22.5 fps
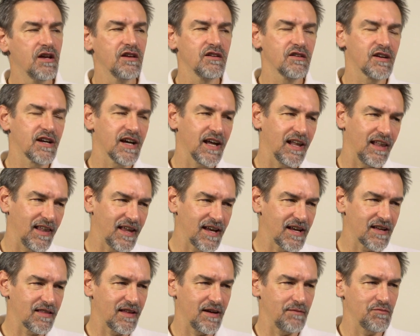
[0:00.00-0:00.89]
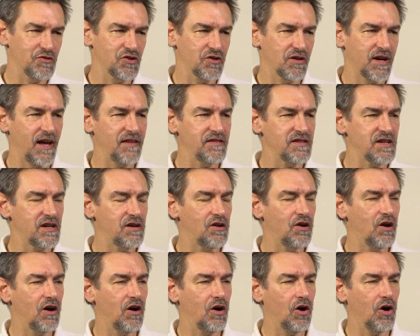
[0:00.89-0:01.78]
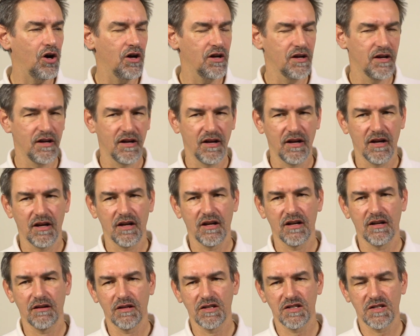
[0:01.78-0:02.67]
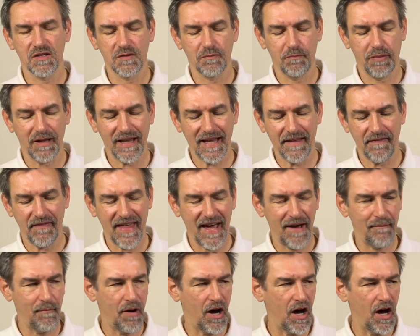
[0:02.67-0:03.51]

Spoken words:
You can link them together or split them